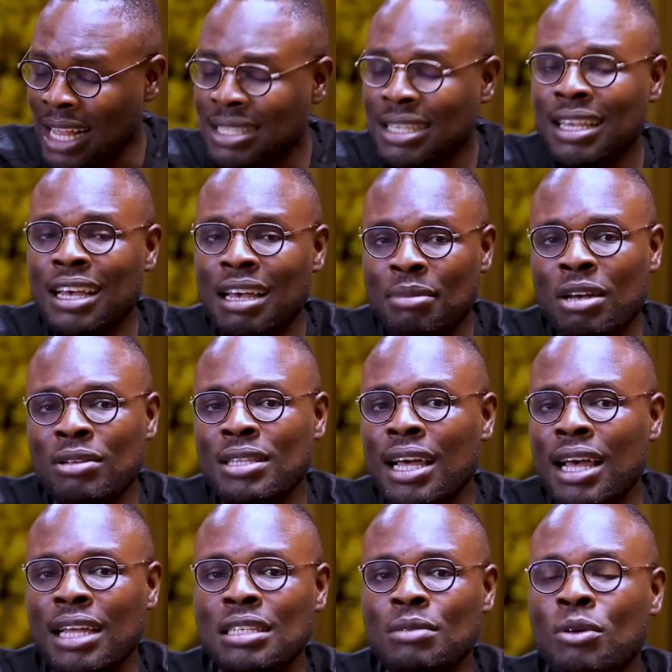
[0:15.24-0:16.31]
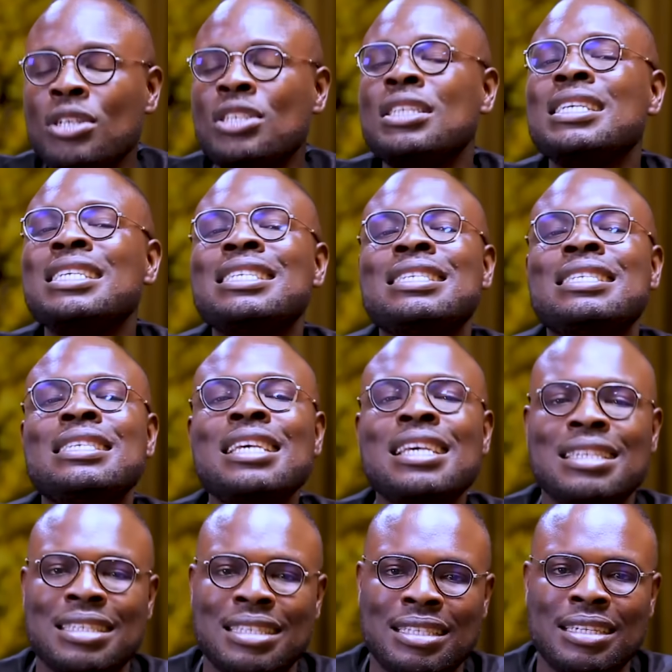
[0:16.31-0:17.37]
ask her about that, but she
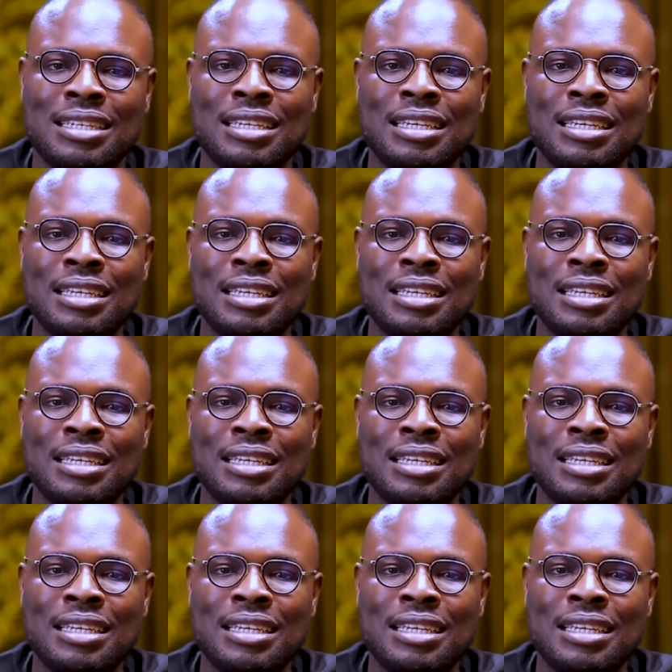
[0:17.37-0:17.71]
insists